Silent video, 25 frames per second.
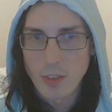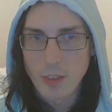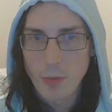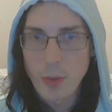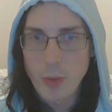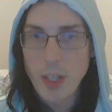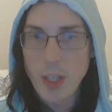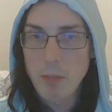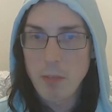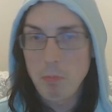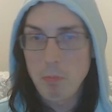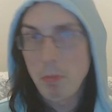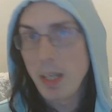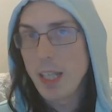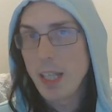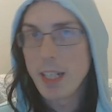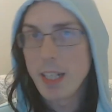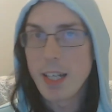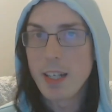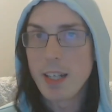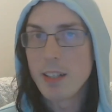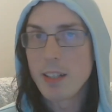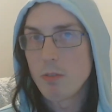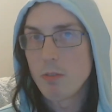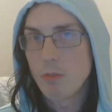that may
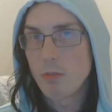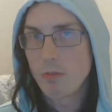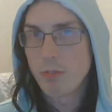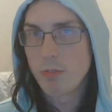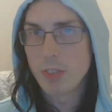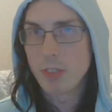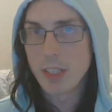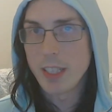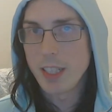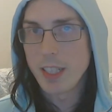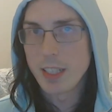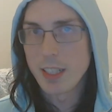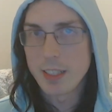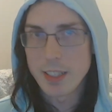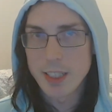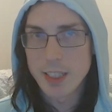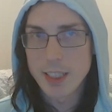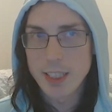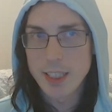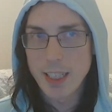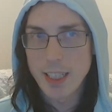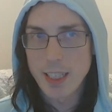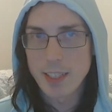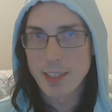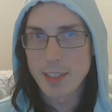not fully
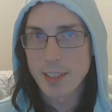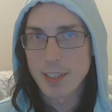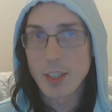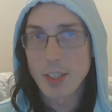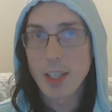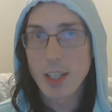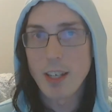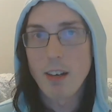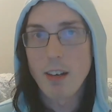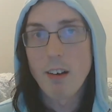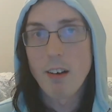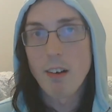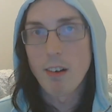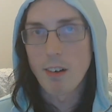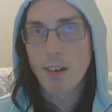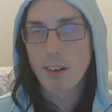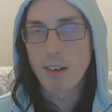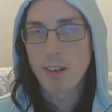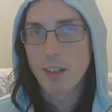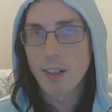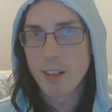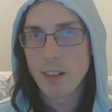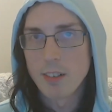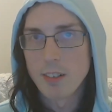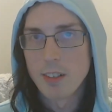understand that they
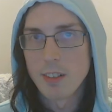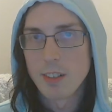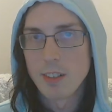are,